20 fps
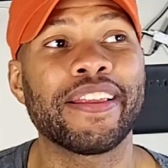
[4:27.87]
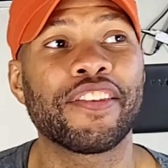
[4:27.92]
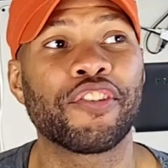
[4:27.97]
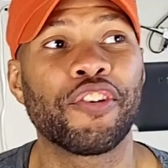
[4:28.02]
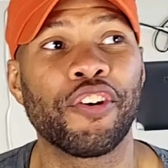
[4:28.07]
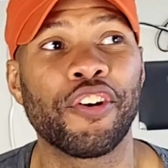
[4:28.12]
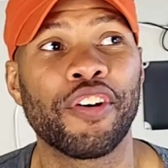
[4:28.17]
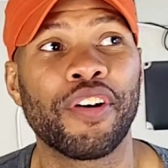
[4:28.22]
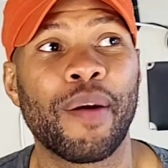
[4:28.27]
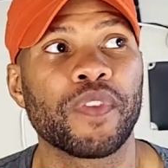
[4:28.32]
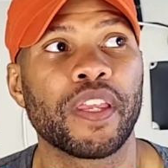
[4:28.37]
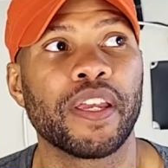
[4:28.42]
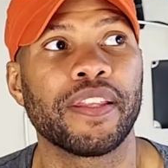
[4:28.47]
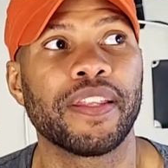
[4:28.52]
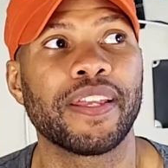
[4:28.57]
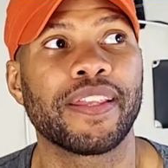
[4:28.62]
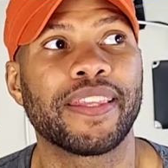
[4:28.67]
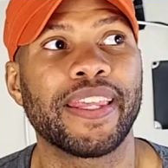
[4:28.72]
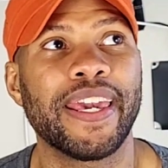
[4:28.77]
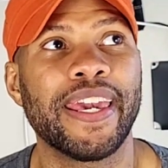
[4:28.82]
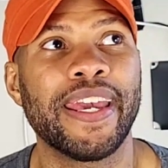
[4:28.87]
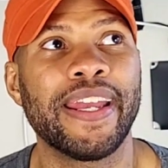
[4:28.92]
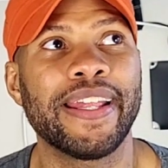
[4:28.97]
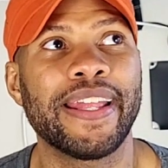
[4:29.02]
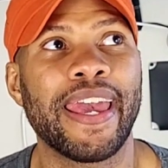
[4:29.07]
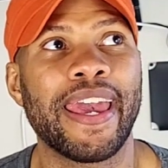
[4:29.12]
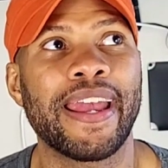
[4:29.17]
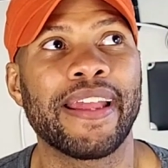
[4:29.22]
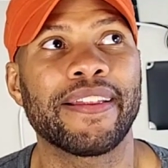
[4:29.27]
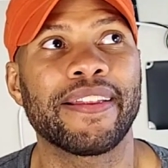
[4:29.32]
this girl, the thing
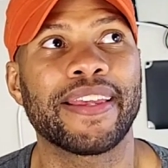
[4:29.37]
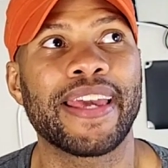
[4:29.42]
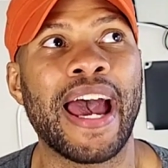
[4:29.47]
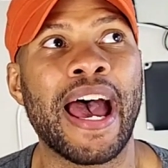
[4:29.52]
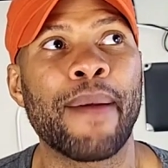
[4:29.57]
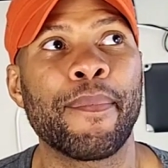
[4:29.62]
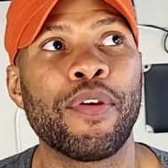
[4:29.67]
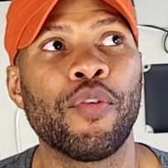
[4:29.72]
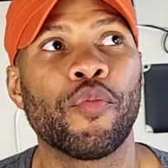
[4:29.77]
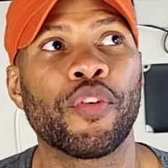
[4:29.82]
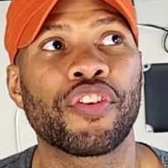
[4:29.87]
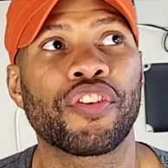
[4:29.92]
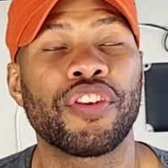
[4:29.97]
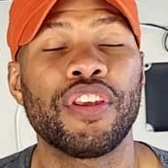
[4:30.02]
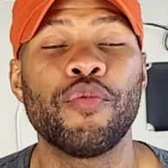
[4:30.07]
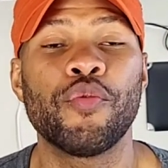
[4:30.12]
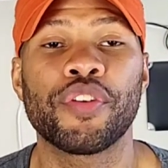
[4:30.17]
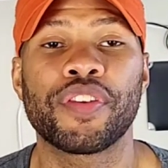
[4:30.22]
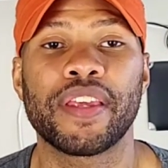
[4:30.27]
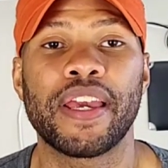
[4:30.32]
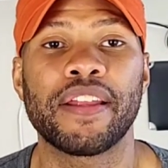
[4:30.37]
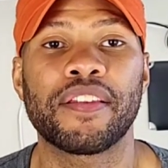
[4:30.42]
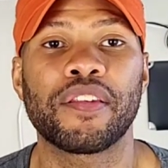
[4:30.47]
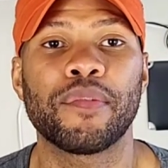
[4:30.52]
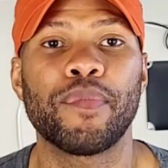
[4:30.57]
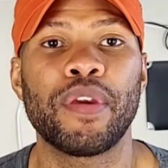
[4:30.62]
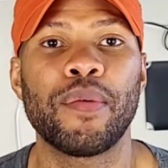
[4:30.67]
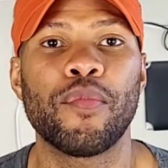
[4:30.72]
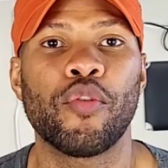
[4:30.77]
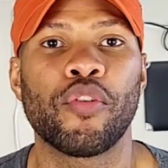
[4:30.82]
that got me was she was into
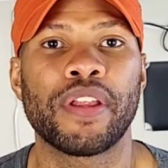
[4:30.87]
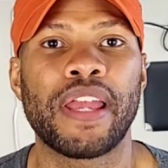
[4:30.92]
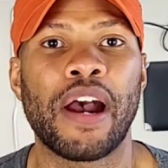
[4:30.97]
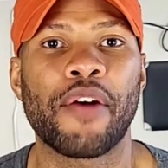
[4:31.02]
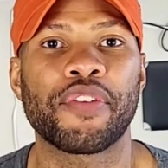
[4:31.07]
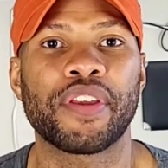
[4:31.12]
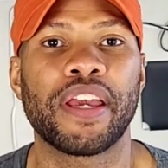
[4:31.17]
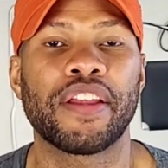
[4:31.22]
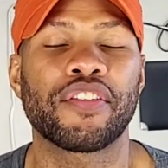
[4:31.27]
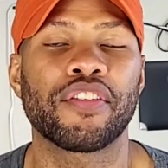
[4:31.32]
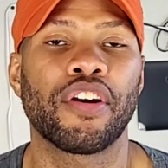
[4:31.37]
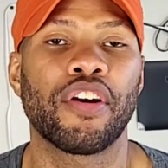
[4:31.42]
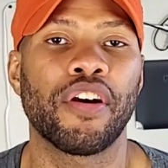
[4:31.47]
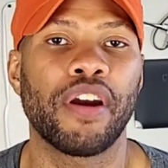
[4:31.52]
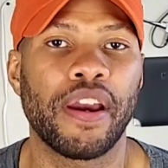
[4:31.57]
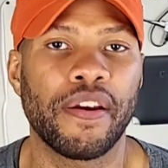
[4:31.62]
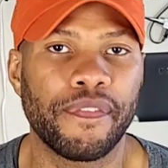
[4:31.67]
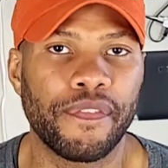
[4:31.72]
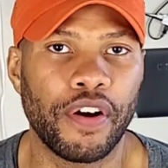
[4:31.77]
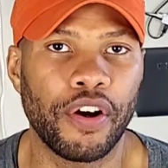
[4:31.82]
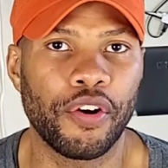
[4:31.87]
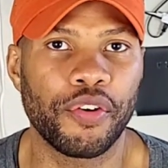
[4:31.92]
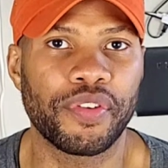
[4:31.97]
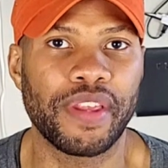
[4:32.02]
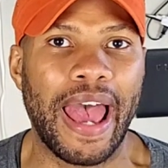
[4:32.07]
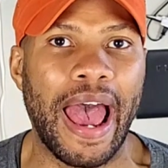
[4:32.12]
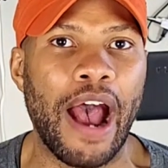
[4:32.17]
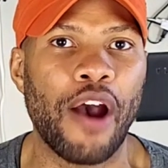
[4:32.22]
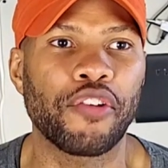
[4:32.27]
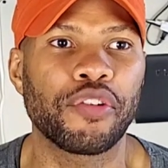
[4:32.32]
me more than I was into her at first.
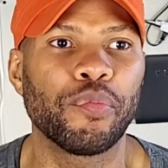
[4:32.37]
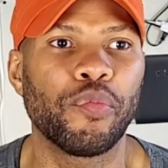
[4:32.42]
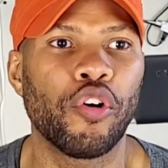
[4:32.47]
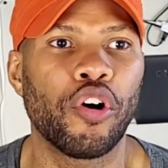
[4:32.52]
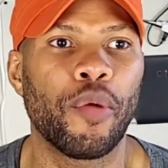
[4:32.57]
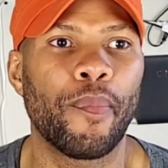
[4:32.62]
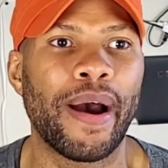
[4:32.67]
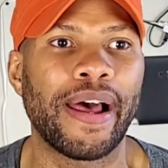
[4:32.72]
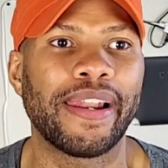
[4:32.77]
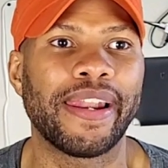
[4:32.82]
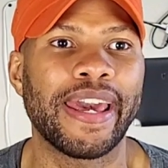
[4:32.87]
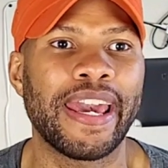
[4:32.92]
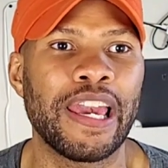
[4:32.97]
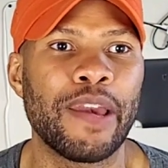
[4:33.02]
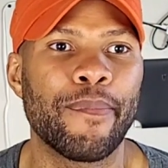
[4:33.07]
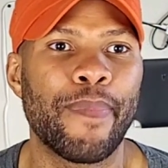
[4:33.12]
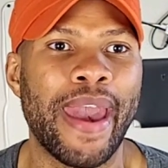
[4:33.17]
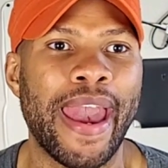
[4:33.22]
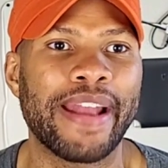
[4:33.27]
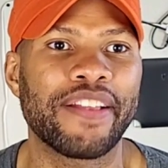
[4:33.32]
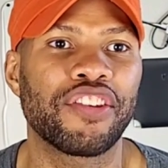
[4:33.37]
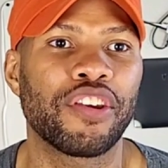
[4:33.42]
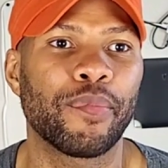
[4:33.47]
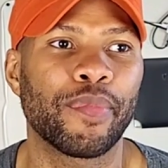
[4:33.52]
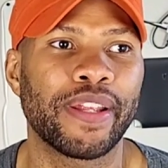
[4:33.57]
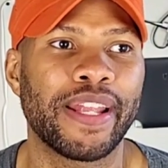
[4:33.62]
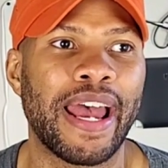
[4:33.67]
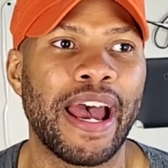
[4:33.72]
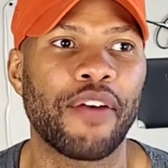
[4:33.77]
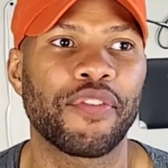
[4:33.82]
I was more on my laid back
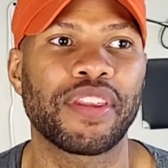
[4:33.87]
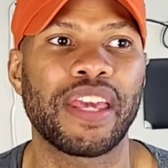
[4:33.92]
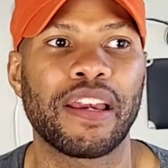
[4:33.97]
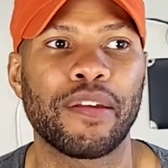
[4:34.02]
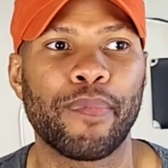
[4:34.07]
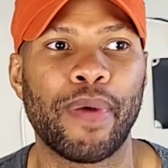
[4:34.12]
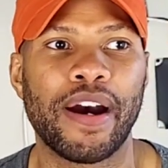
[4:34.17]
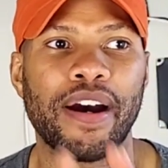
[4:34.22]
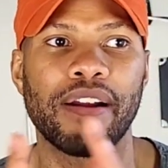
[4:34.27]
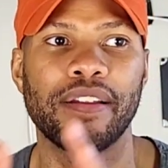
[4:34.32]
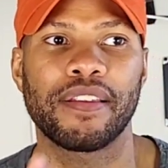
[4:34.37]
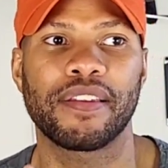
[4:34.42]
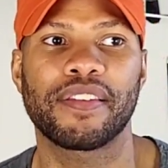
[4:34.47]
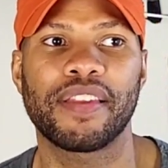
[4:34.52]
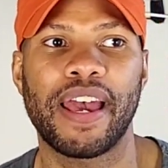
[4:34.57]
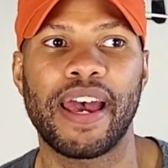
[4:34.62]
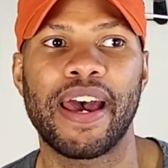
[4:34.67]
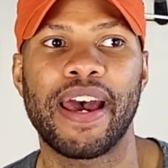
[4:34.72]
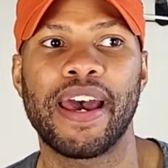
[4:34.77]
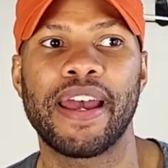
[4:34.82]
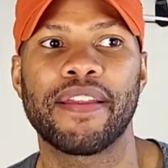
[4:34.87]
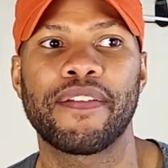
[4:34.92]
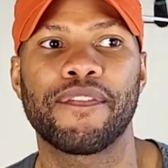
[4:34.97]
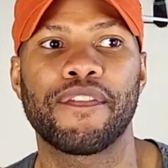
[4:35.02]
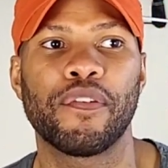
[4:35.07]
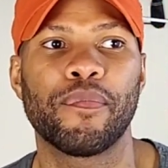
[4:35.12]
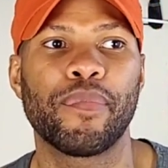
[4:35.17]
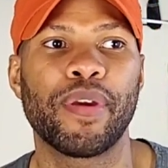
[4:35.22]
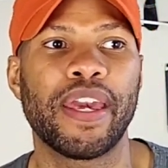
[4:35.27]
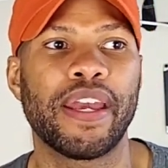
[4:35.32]
Gemini. I was taking my other side
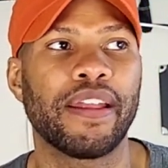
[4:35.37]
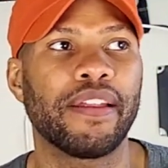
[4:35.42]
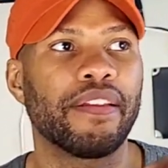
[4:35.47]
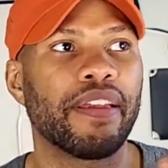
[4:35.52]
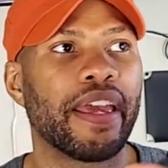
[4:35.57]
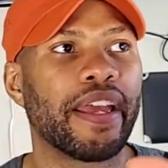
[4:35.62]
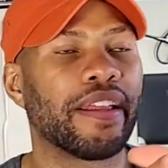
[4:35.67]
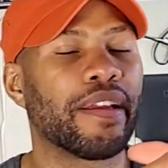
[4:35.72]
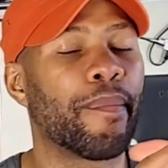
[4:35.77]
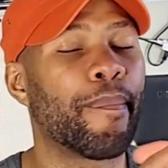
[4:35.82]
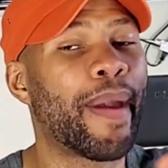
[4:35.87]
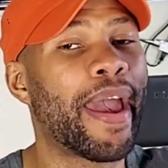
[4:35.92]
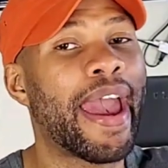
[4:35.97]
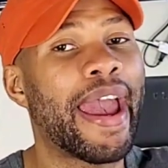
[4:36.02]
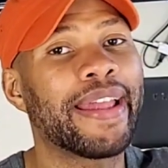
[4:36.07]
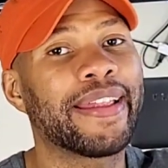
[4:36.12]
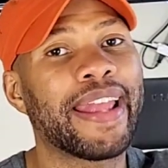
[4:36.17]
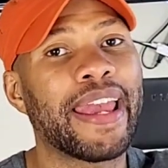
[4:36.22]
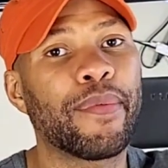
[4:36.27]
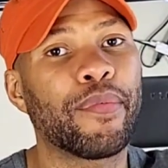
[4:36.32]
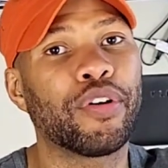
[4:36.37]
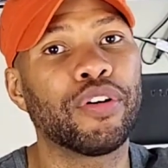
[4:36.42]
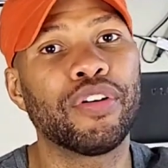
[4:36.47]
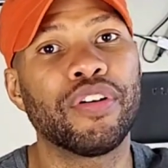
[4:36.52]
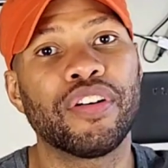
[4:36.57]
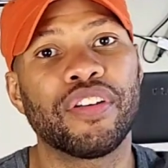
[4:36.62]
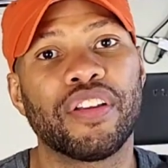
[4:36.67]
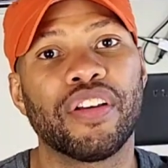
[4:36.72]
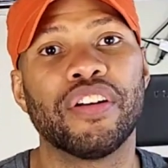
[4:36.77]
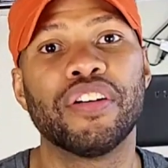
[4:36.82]
from being in a bad
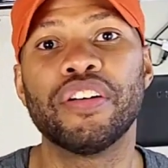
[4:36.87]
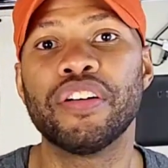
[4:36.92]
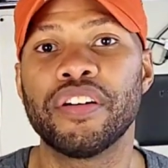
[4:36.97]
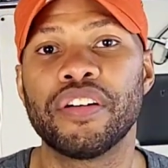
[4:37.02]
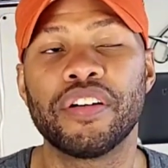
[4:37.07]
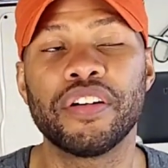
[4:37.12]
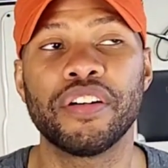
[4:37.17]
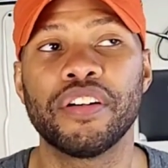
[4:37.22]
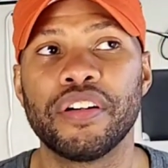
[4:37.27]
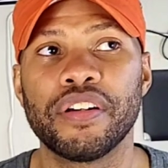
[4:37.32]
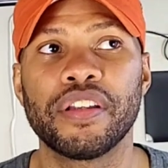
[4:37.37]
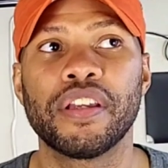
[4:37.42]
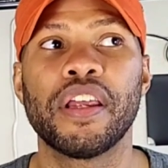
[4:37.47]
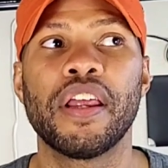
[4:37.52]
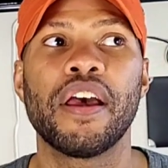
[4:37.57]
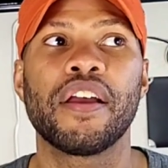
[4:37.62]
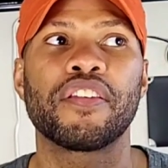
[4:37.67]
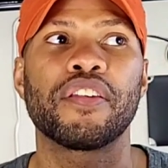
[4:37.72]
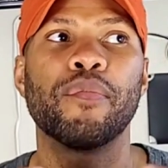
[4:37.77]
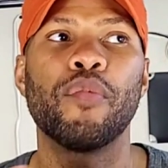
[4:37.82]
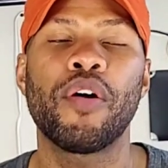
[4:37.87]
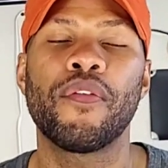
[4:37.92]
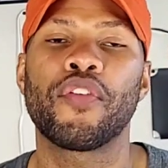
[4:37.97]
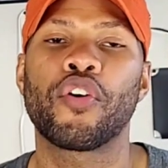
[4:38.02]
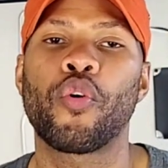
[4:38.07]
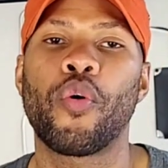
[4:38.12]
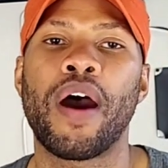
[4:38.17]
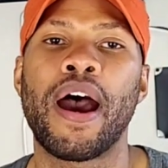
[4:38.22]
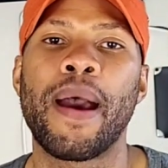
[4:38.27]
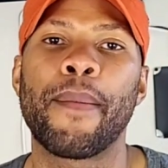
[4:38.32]
neighborhood, the hood, to more of a
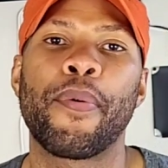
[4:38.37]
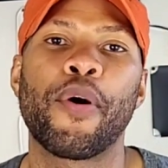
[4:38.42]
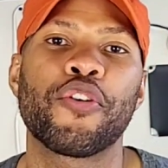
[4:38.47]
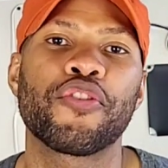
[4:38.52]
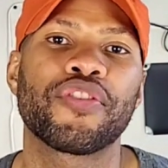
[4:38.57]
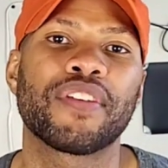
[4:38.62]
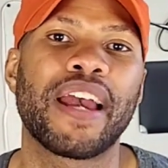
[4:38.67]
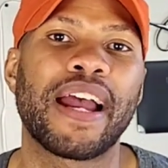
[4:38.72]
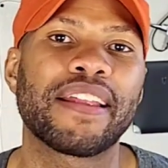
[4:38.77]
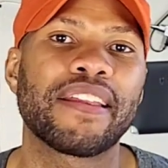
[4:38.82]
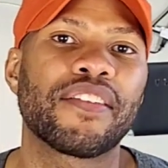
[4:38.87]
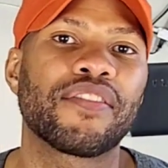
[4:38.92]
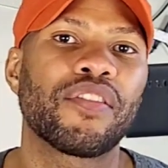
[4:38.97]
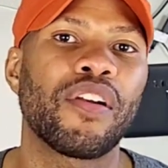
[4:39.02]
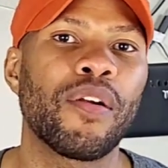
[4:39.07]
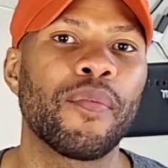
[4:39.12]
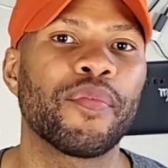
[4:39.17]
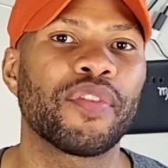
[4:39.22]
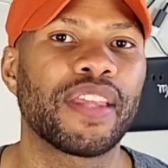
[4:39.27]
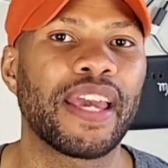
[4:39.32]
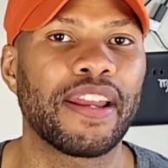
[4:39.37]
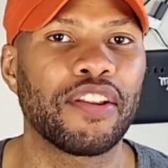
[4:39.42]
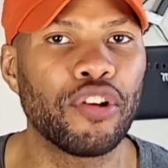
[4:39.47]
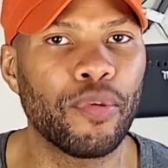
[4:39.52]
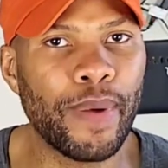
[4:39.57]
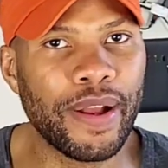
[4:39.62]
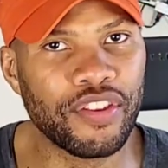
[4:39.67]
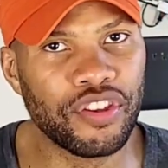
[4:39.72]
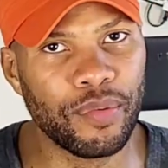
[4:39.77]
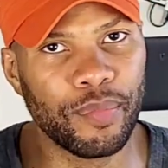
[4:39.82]
quiet person, kind of observing thing, doing
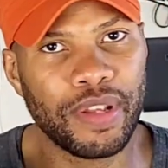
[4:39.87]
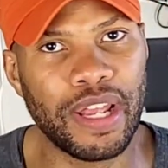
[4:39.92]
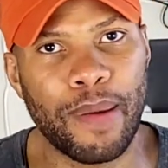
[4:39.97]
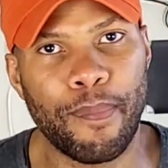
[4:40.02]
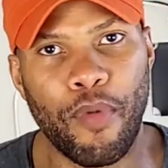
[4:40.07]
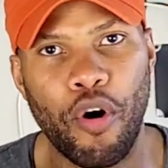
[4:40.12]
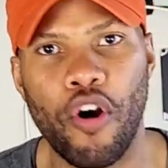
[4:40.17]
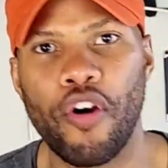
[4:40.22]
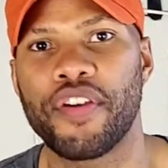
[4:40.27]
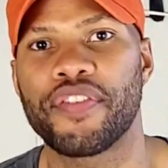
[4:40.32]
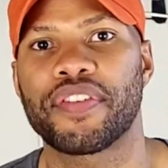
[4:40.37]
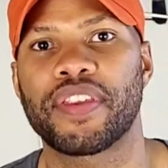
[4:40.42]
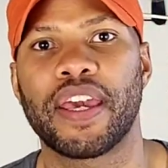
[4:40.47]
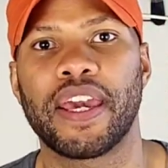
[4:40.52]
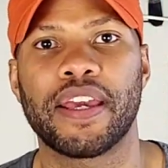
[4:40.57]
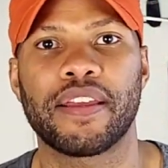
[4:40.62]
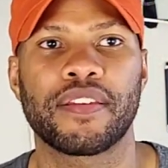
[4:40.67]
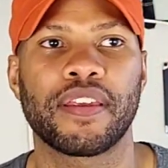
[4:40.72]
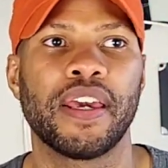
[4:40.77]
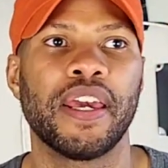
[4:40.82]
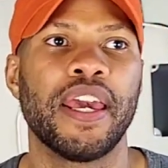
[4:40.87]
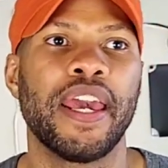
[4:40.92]
my Gemini Mars things.